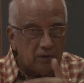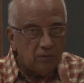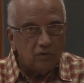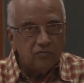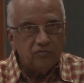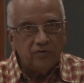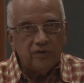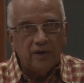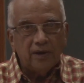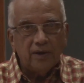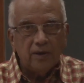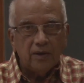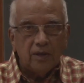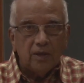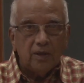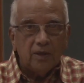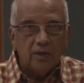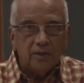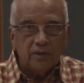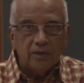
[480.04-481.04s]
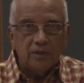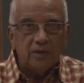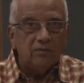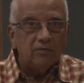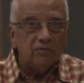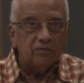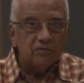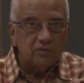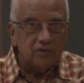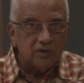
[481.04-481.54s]
was here. He
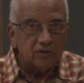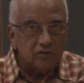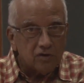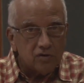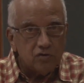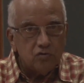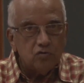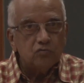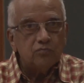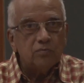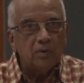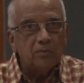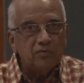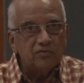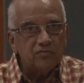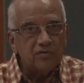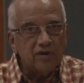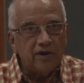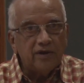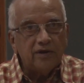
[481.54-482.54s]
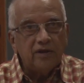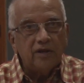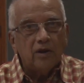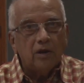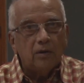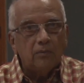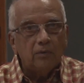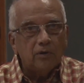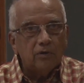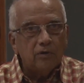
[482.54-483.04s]
was introduced by Mr. N.T.
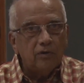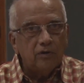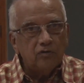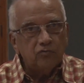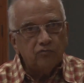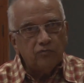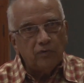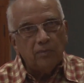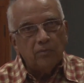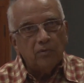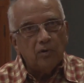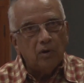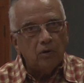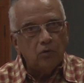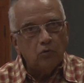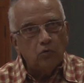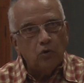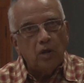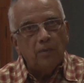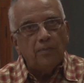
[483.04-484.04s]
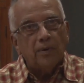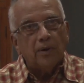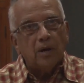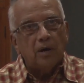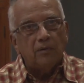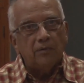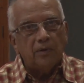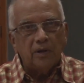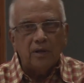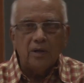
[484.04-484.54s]
Ramarao in his film called Guleba
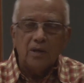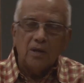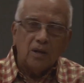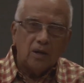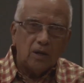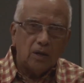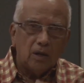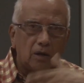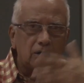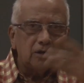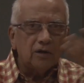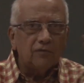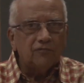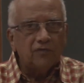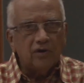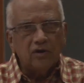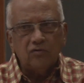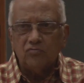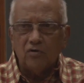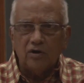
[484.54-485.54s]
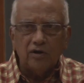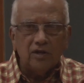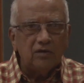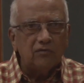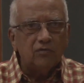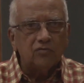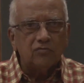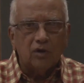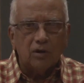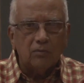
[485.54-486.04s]
Kavali. Lot of tricks, and he
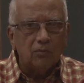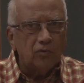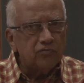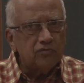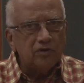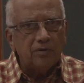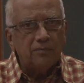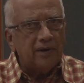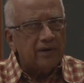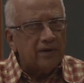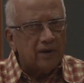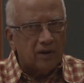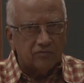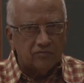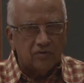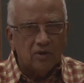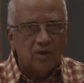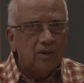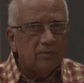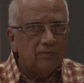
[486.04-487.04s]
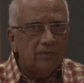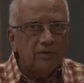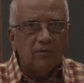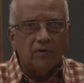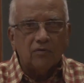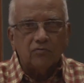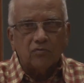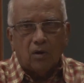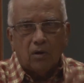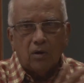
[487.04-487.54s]
was almost in Madras. We
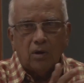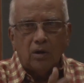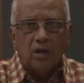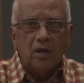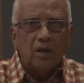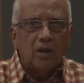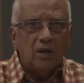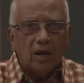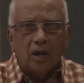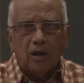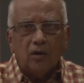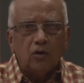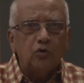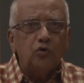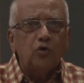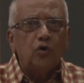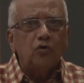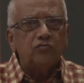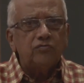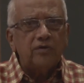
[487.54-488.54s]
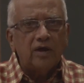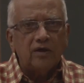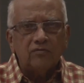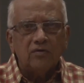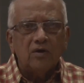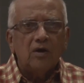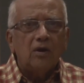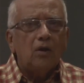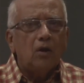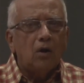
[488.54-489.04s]
was all those days,
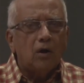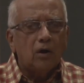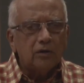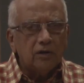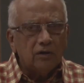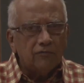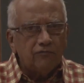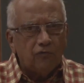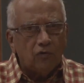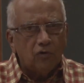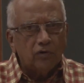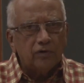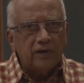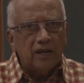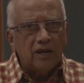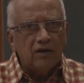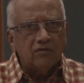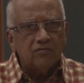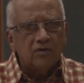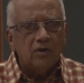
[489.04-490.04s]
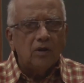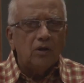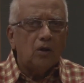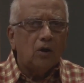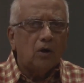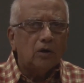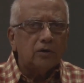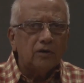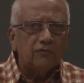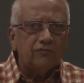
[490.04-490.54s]
lot of folk tales,
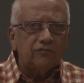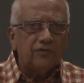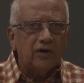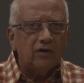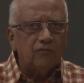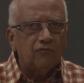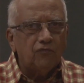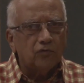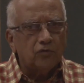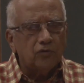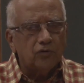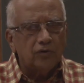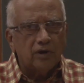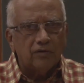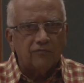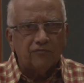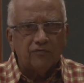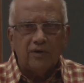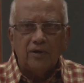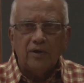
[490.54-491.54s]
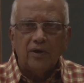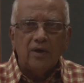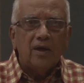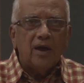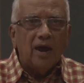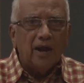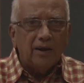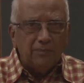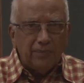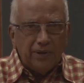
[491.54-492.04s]
lot of trick photography
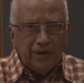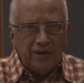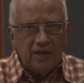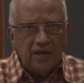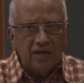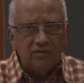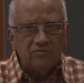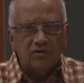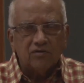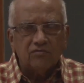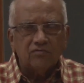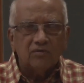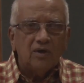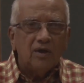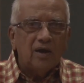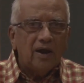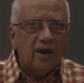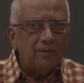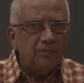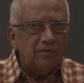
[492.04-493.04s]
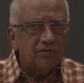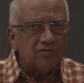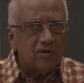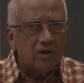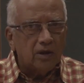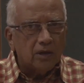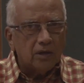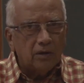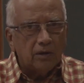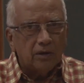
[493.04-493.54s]
and miniatures, and Mr.
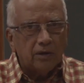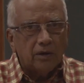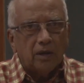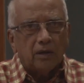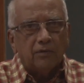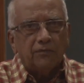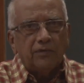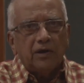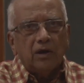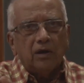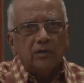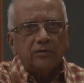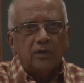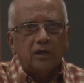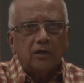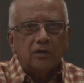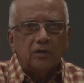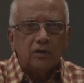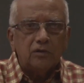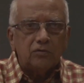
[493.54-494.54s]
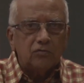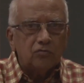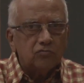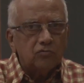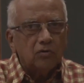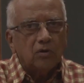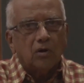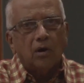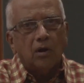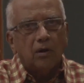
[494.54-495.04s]
Ravikant Nagaich used
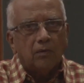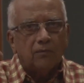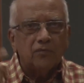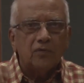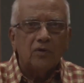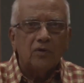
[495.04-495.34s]
to call.